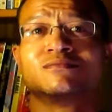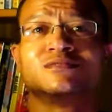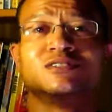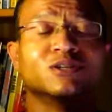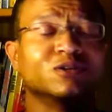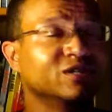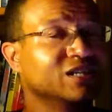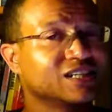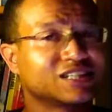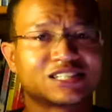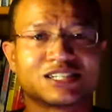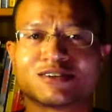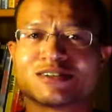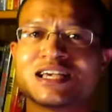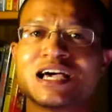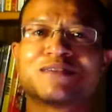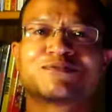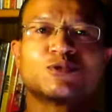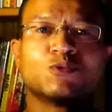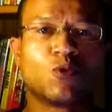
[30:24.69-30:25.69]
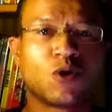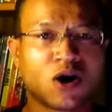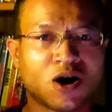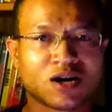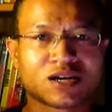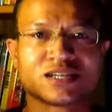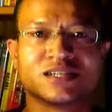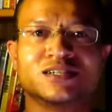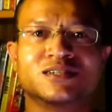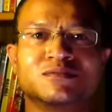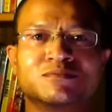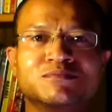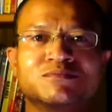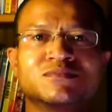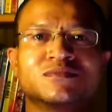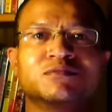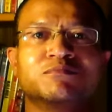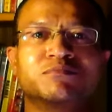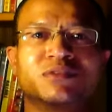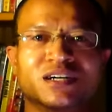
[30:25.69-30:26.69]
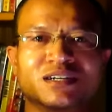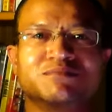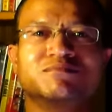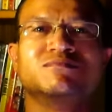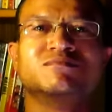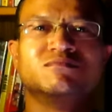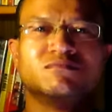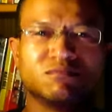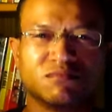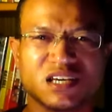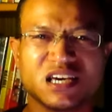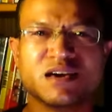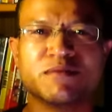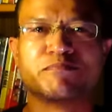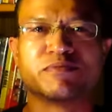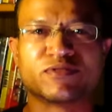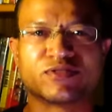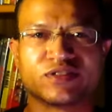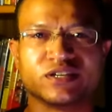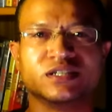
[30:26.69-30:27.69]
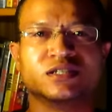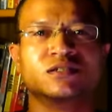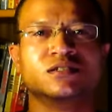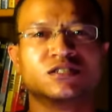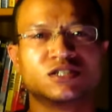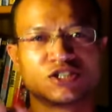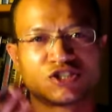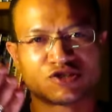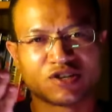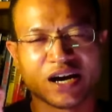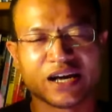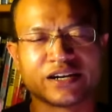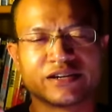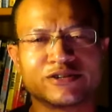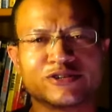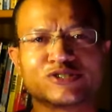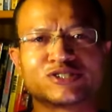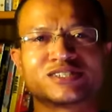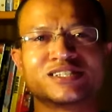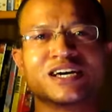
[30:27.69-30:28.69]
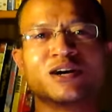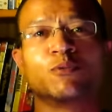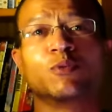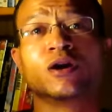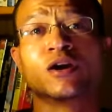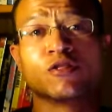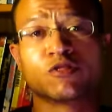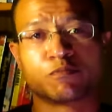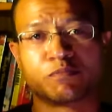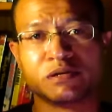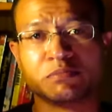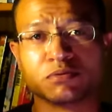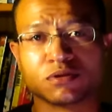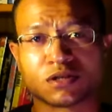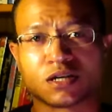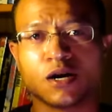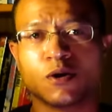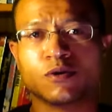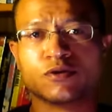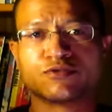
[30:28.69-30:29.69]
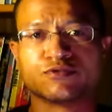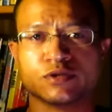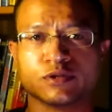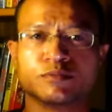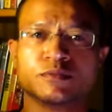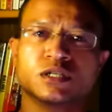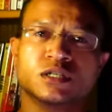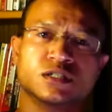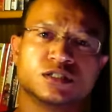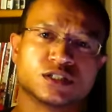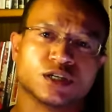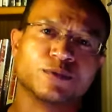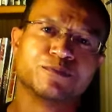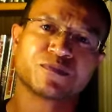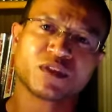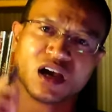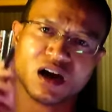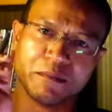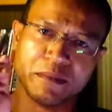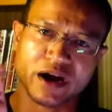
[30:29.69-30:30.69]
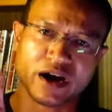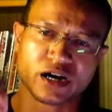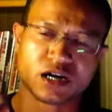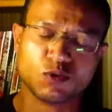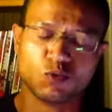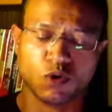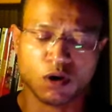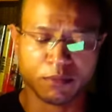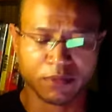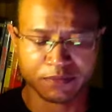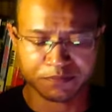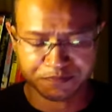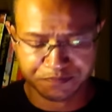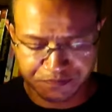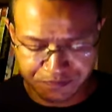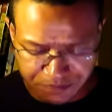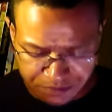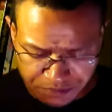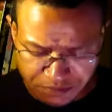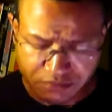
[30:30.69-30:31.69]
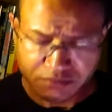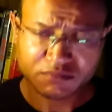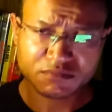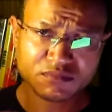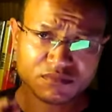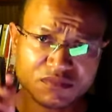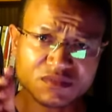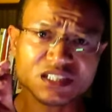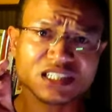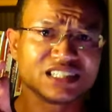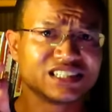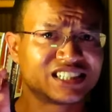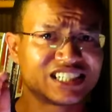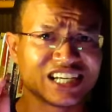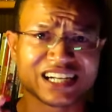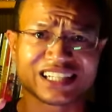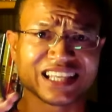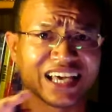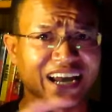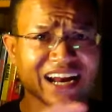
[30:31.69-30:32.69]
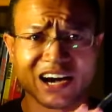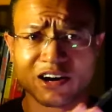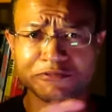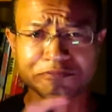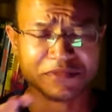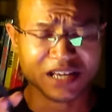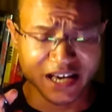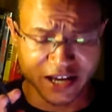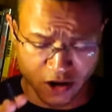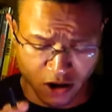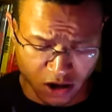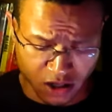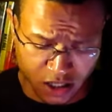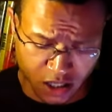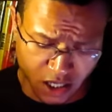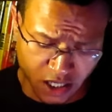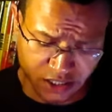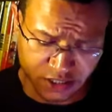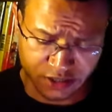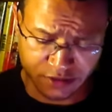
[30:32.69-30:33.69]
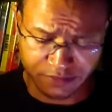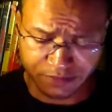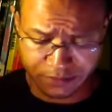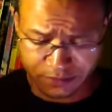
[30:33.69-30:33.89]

You don't necessarily have to walk in them, but empathy. Try to understand what other people are going through. So, American Woman, check that out at all costs.